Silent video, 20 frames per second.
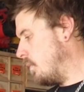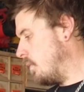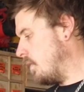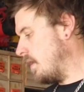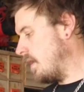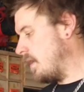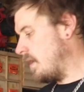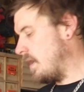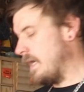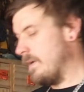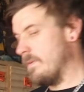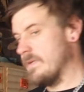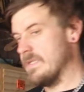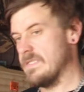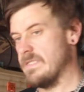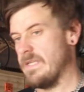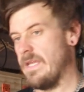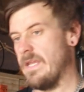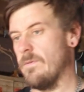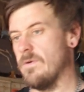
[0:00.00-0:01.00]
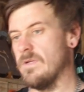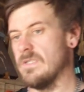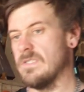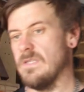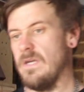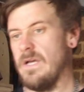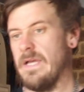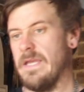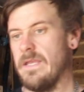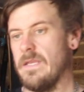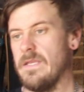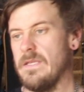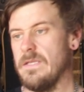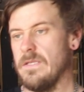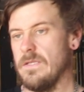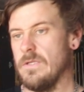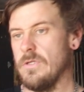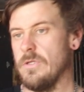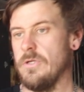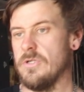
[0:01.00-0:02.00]
what I was saying was I
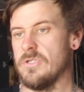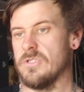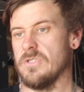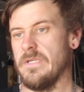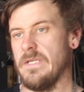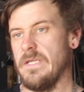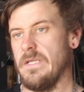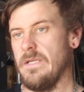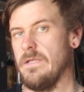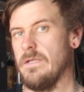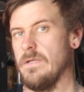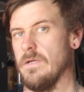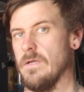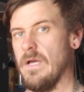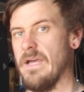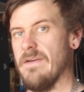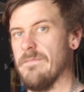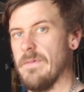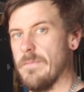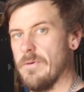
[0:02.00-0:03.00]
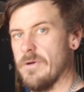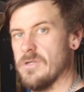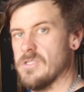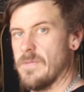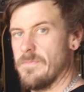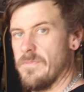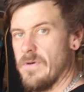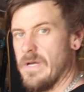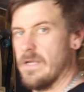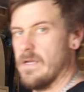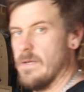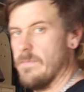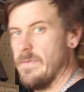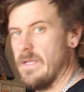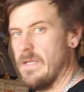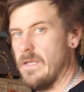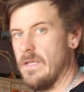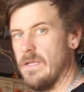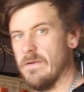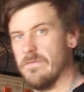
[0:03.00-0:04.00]
have my project bike up
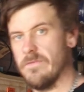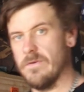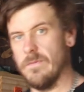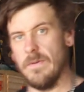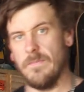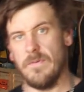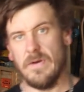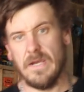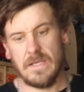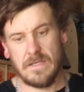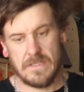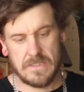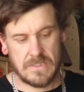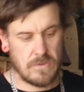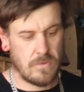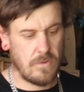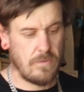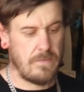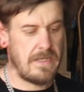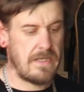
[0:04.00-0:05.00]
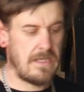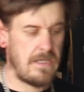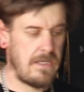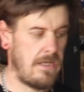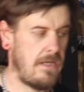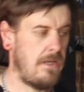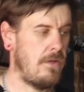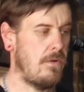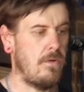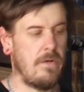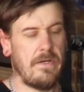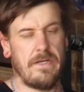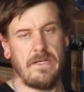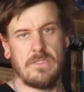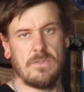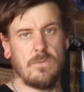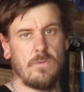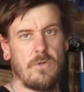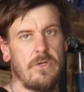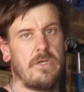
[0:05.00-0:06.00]
here, I've got my bike stored back here, or I need
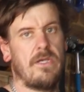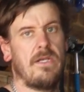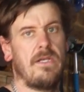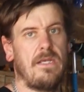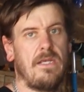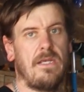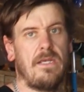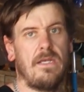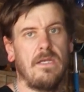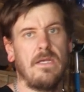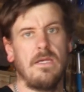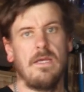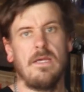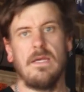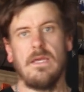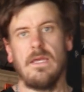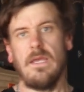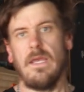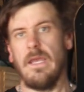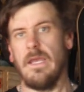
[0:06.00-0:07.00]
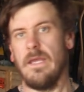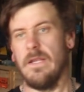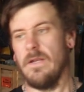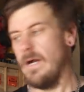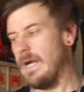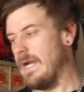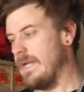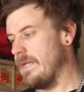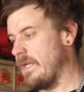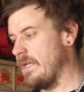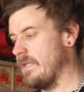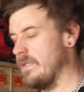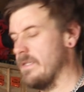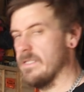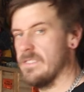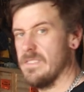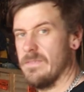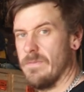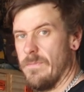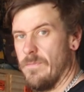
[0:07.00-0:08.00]
to work in here, and I need
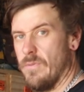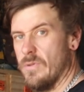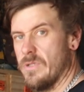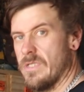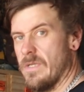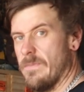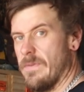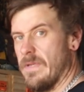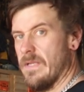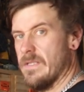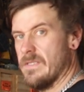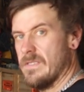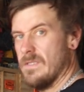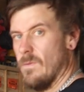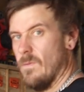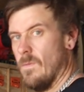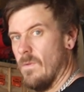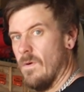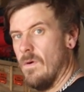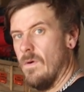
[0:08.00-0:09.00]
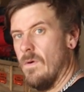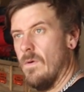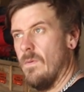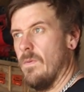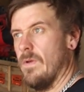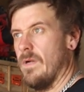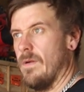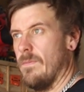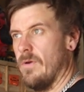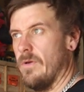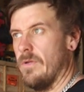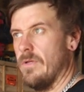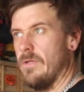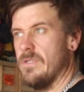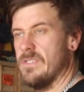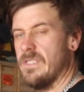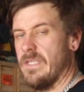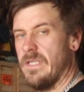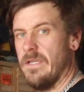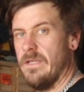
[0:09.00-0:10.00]
this to be pushed up against the wall when I'm not
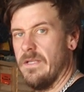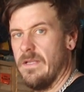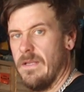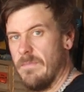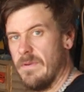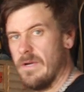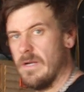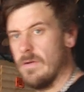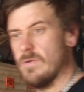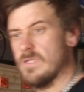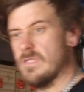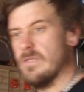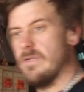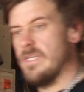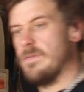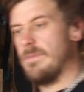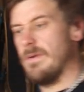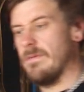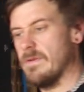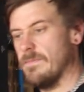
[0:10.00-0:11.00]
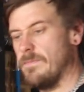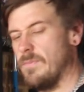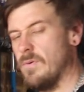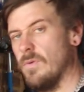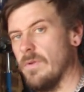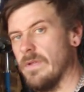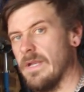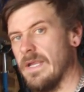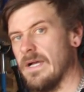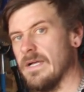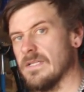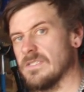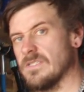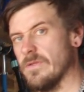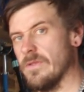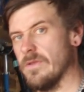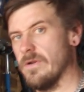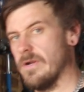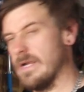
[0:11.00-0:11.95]
using it, but I also need to be able to pull it out so that